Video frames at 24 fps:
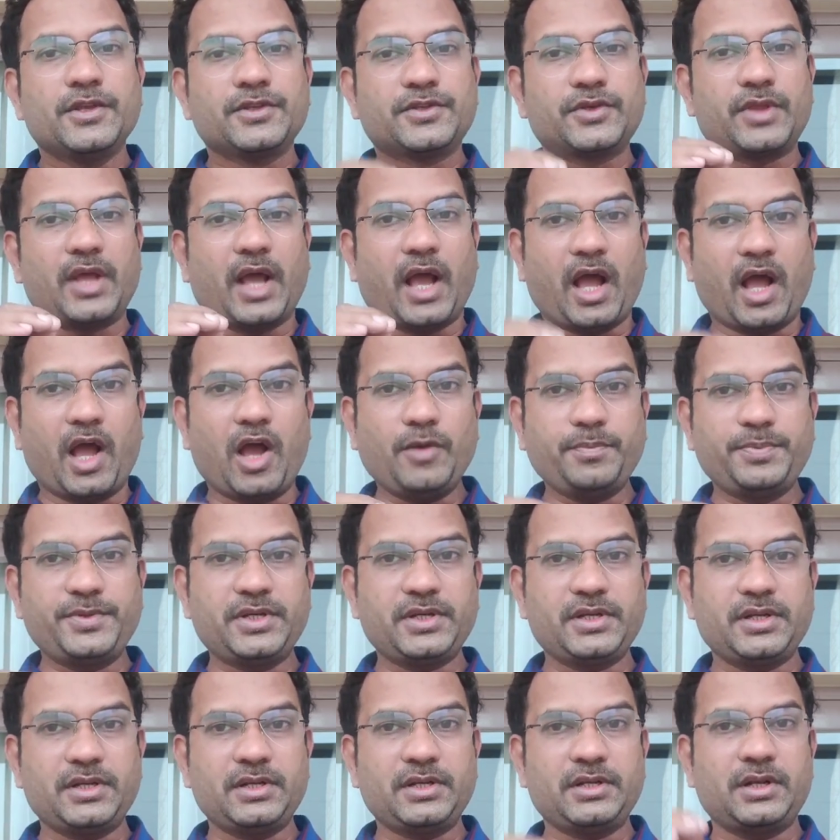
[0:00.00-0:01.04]
So, the
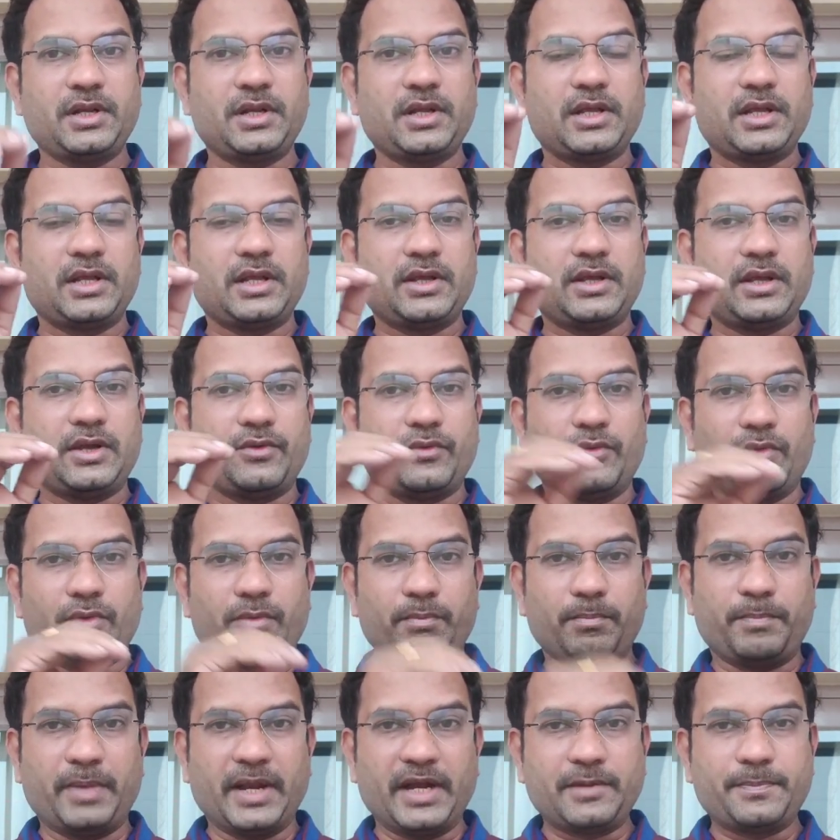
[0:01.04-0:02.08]
option,
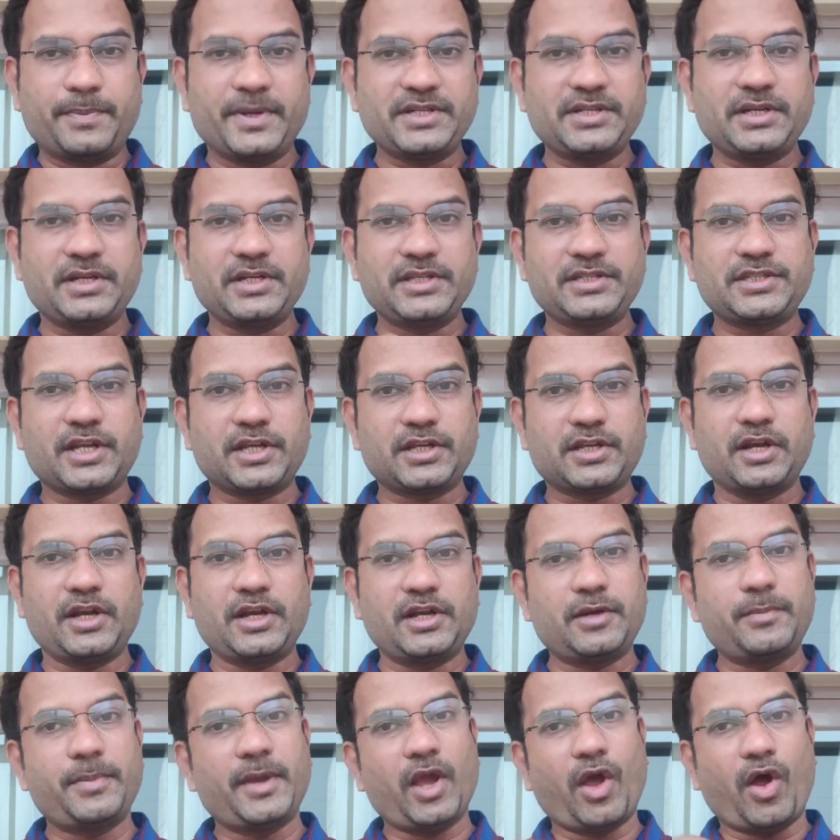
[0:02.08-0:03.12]
blood pressure is
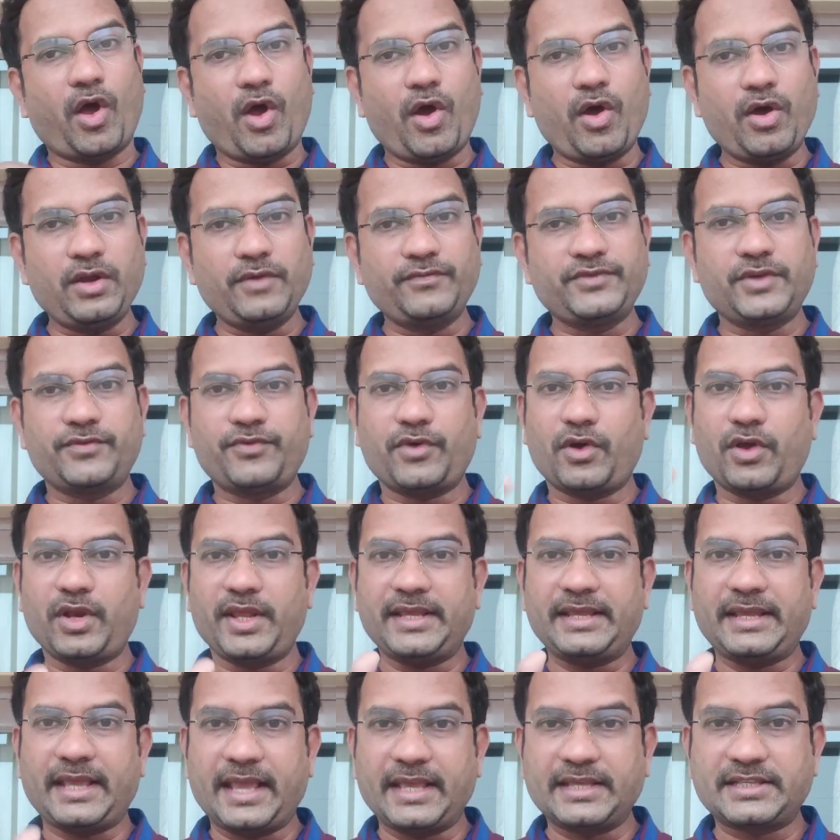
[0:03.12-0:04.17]
regulated by all of the
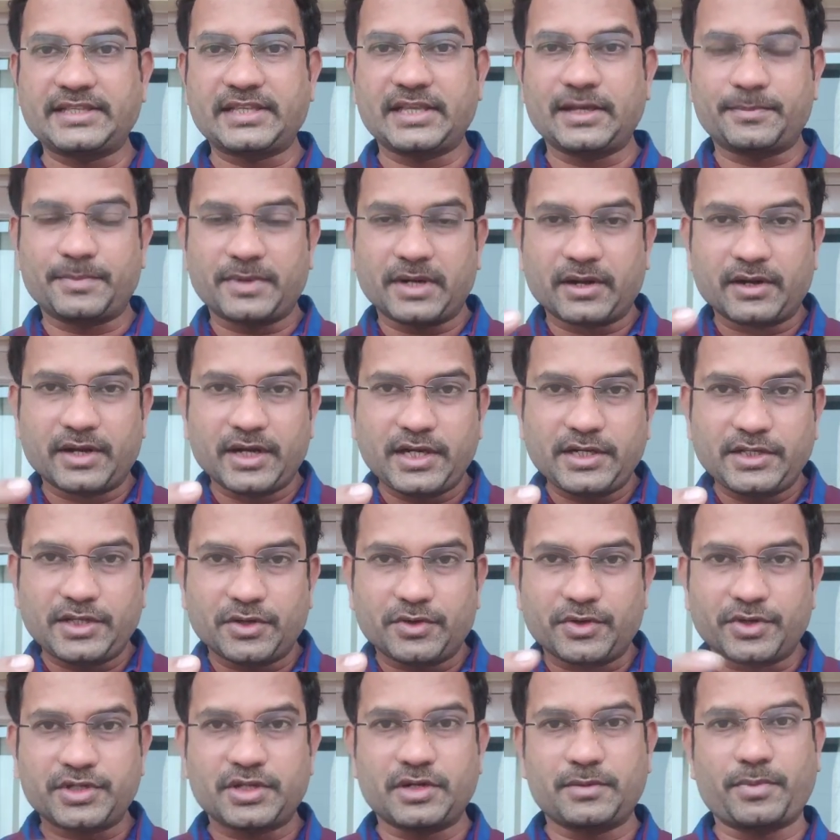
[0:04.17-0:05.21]
following except, read the
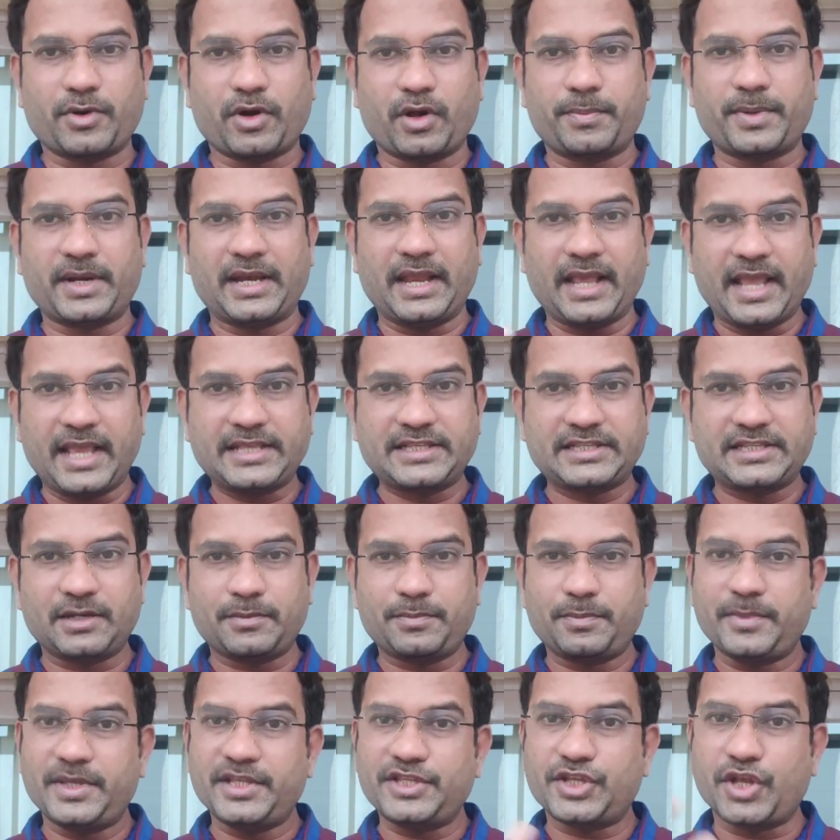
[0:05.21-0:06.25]
question properly,
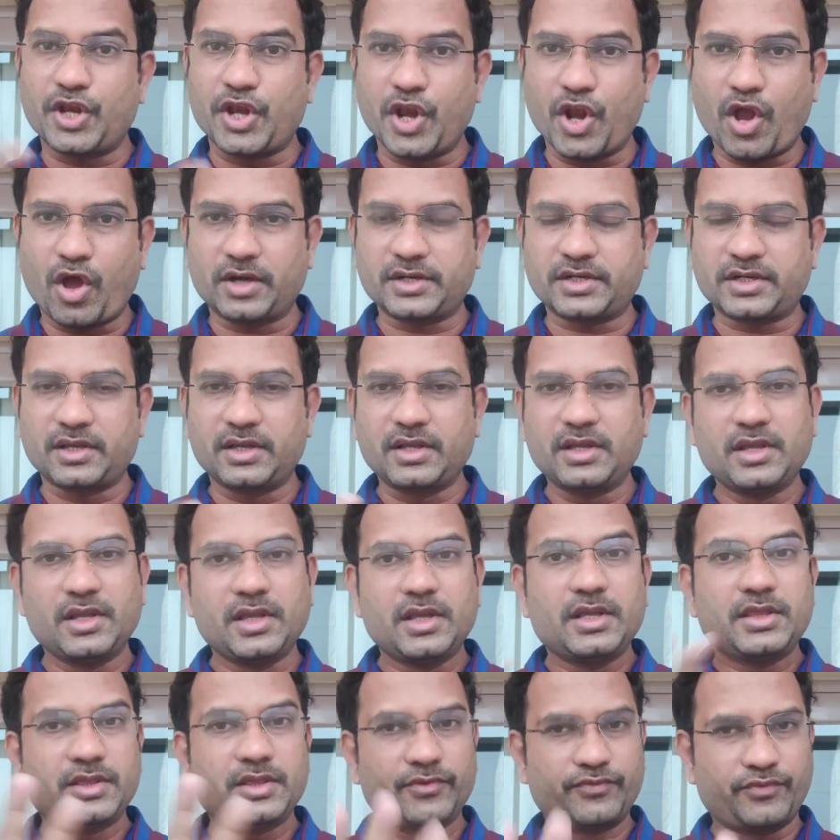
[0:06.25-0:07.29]
except means not.
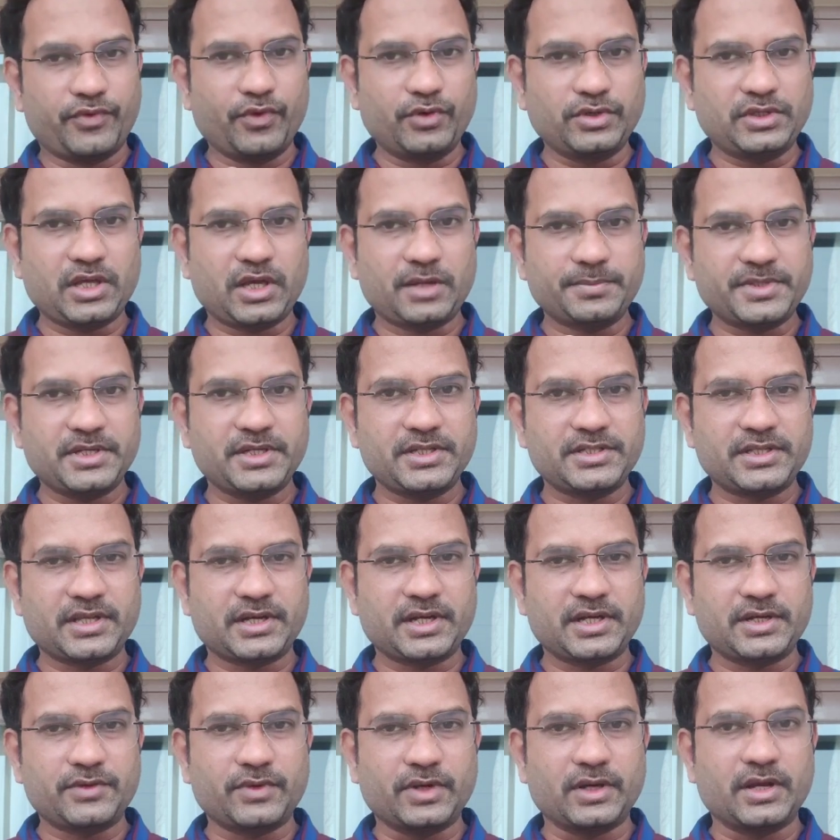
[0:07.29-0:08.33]
The fourth option is the
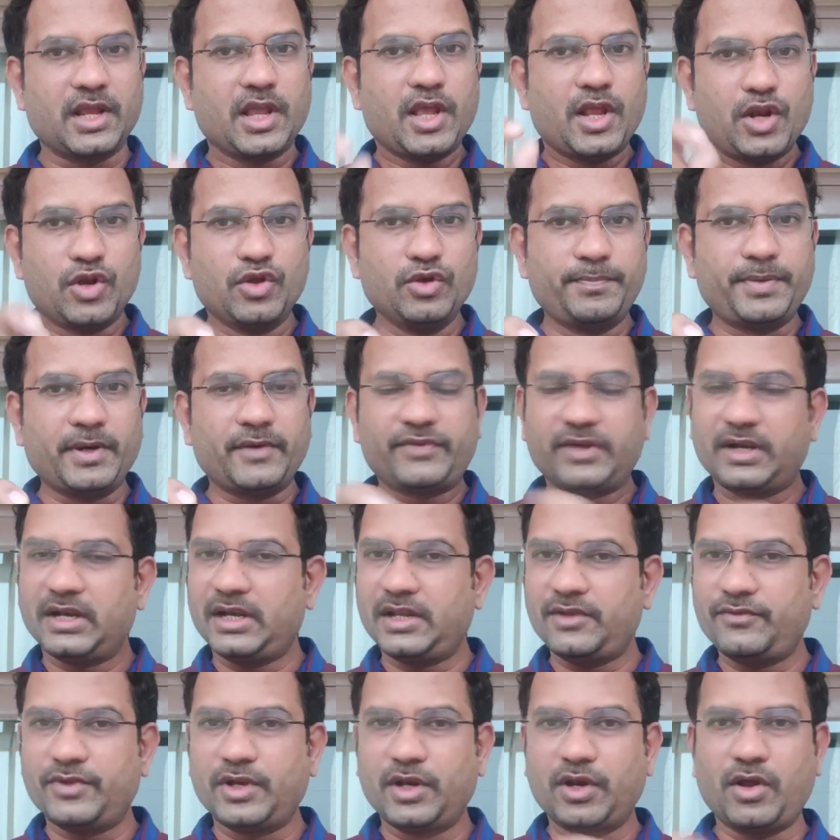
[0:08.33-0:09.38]
right one. Loop of
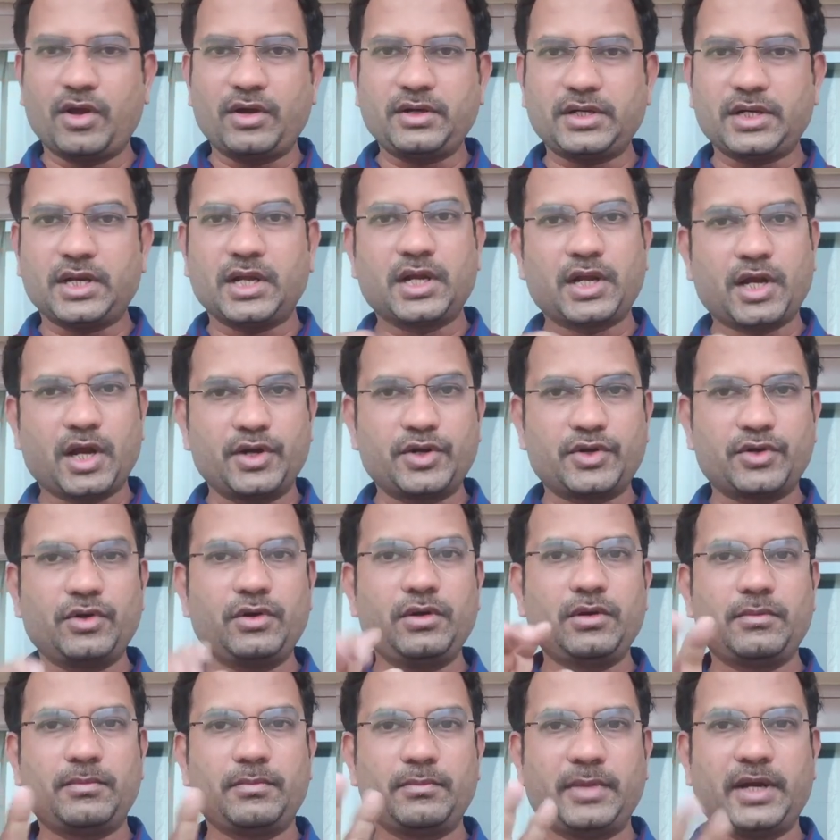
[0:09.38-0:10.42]
Henle will not
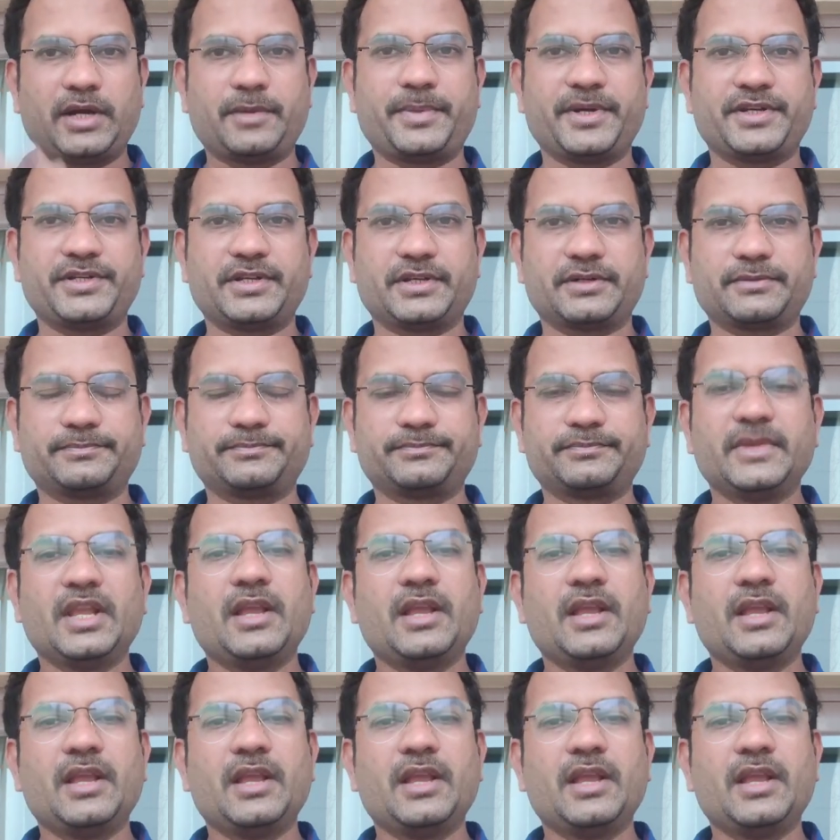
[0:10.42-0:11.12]
control blood pressure.